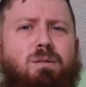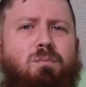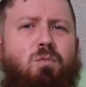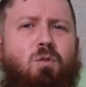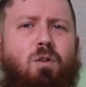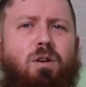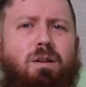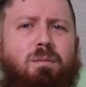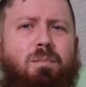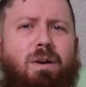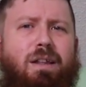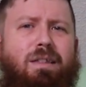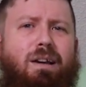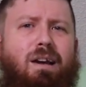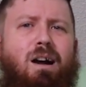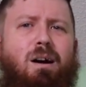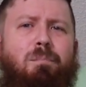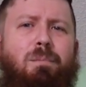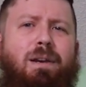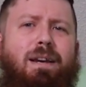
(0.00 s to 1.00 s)
supported by
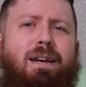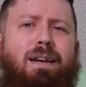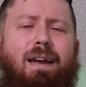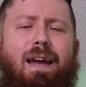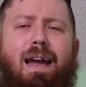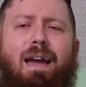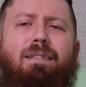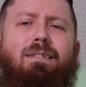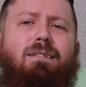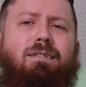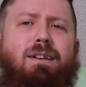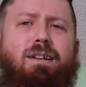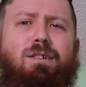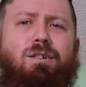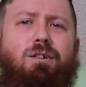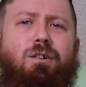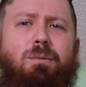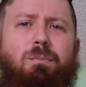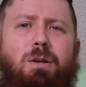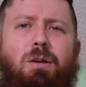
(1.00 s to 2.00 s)
the company and the laser